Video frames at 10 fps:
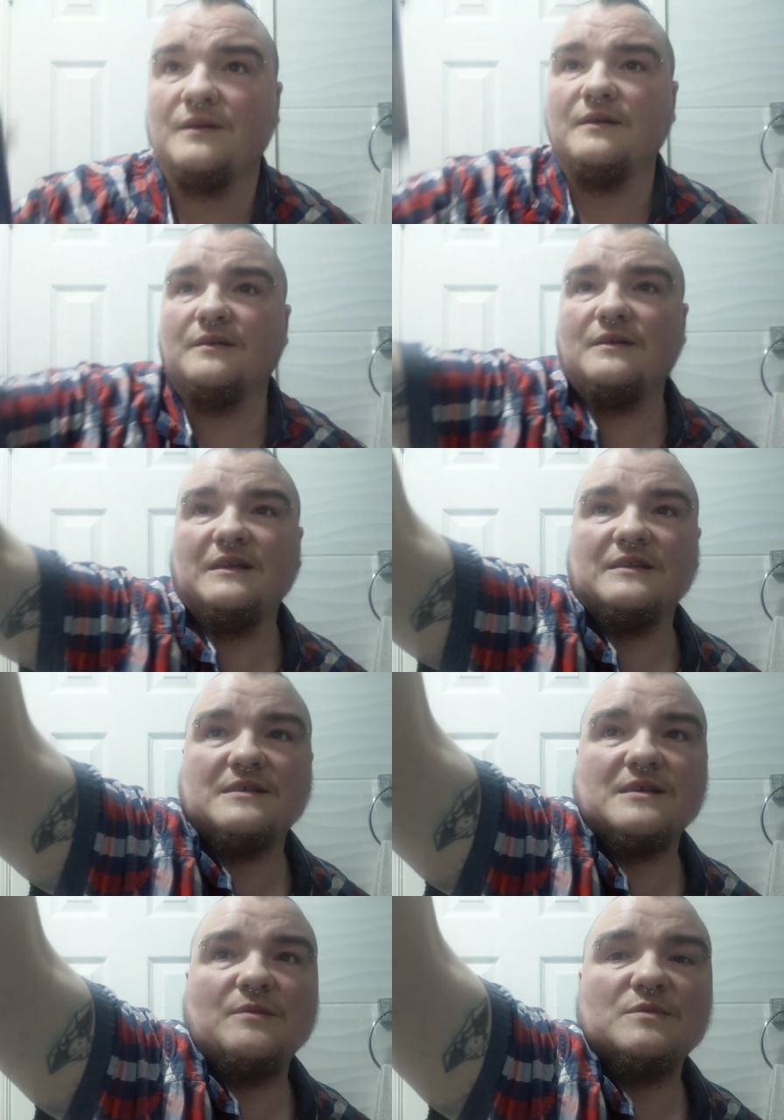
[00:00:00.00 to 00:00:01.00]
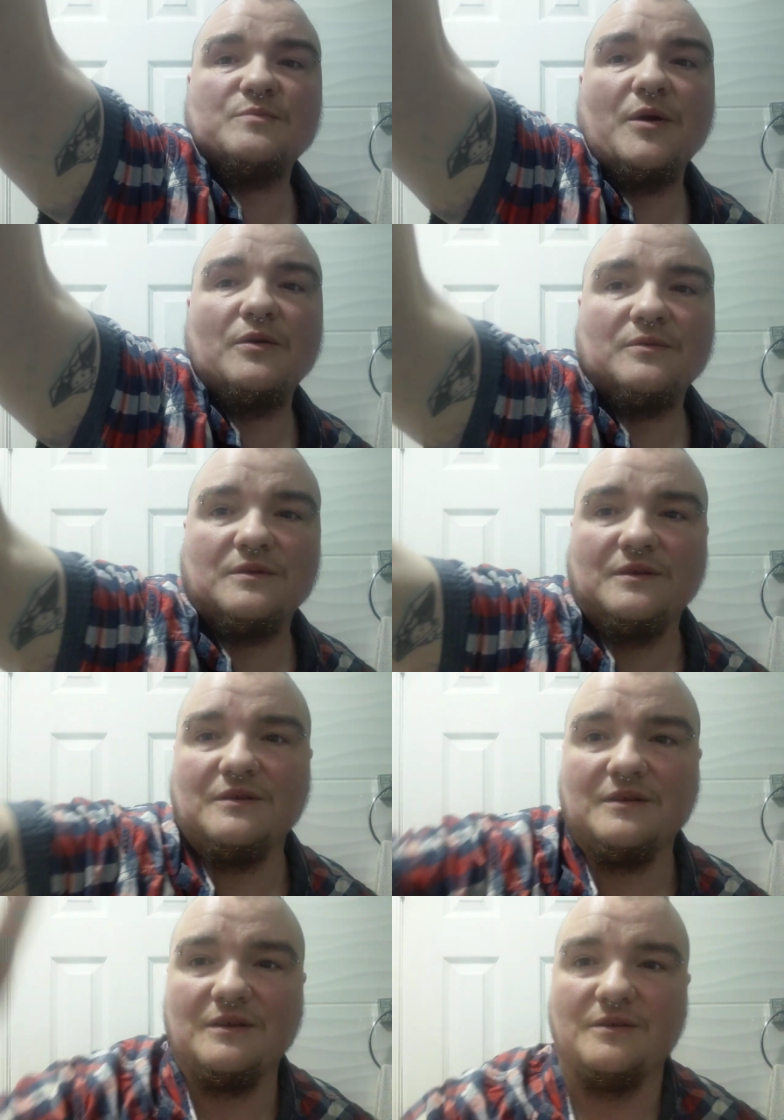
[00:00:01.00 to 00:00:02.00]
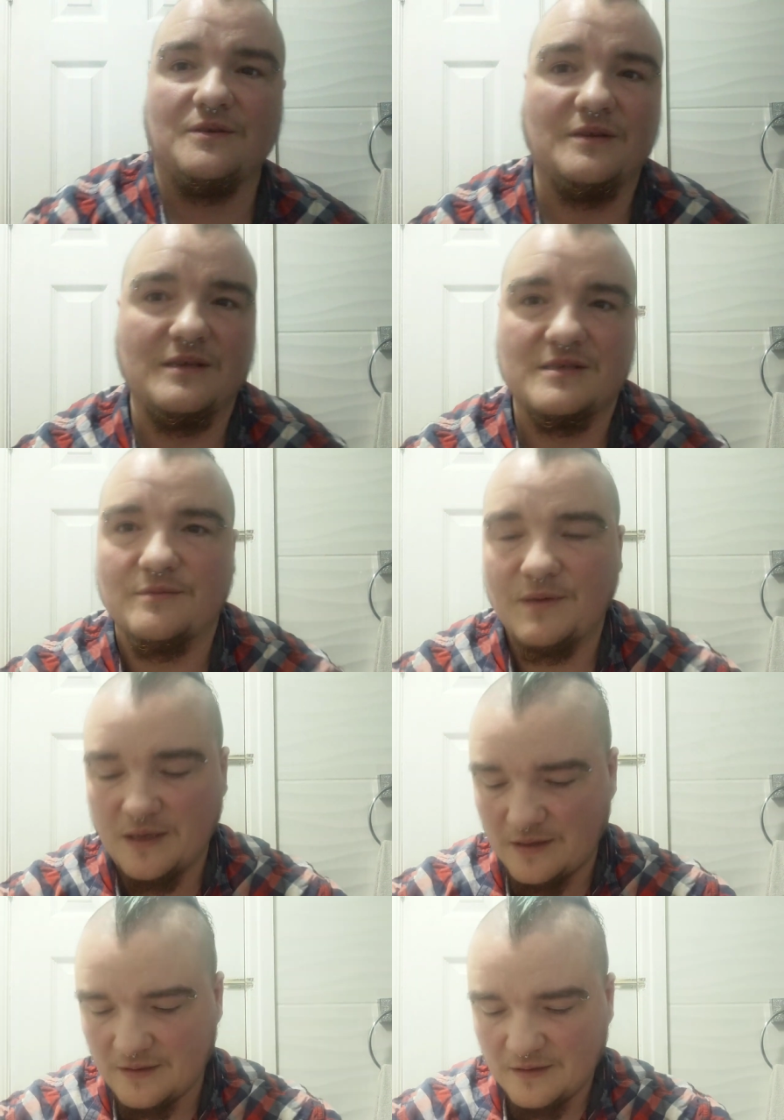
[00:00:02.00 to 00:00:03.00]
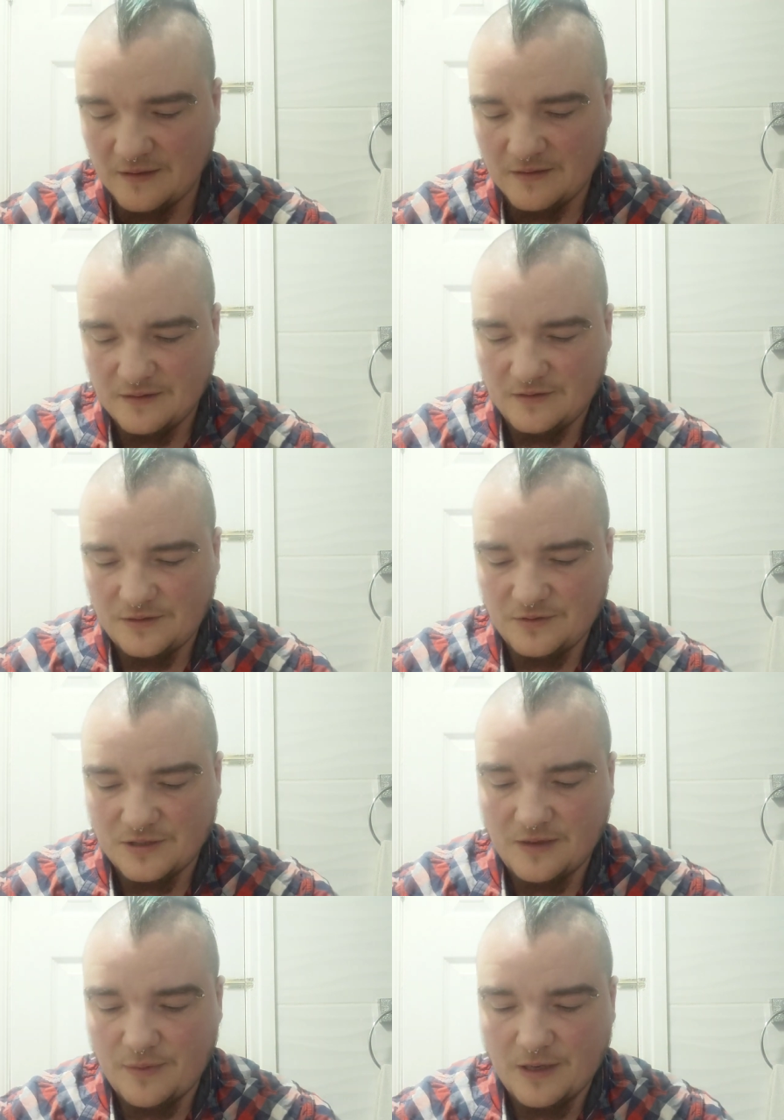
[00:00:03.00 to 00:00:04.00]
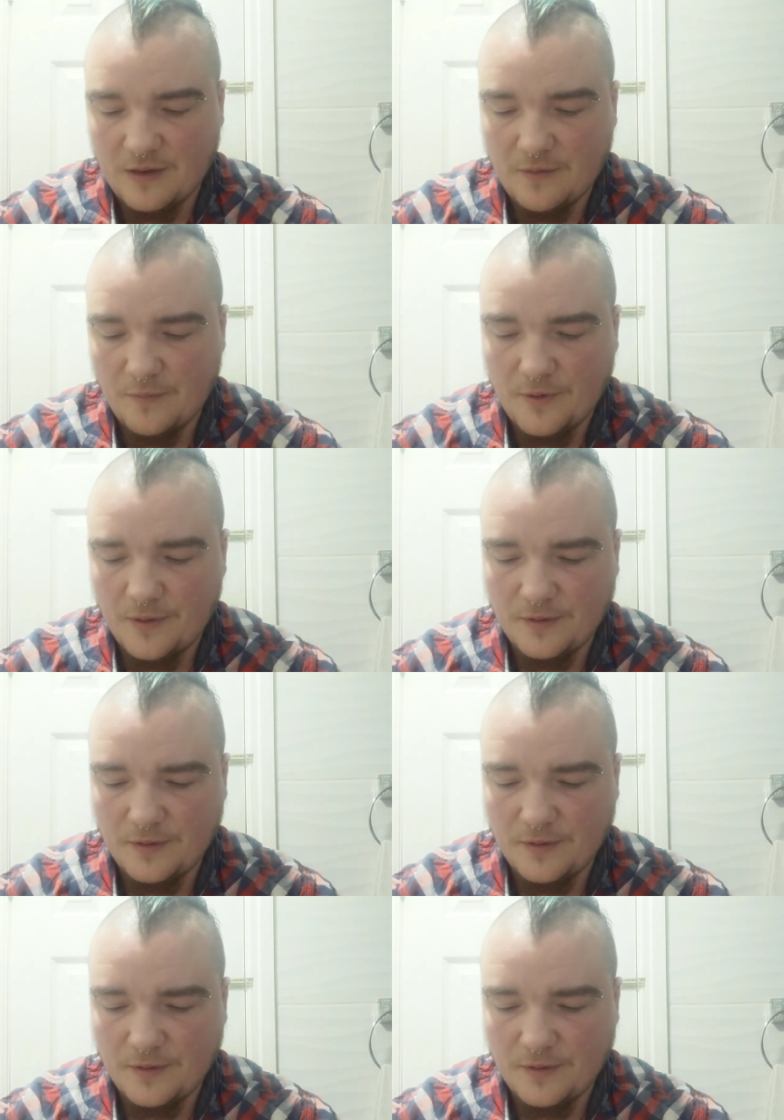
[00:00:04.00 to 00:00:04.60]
uh, in the same spot, and I know that that's a big, usually a big nope.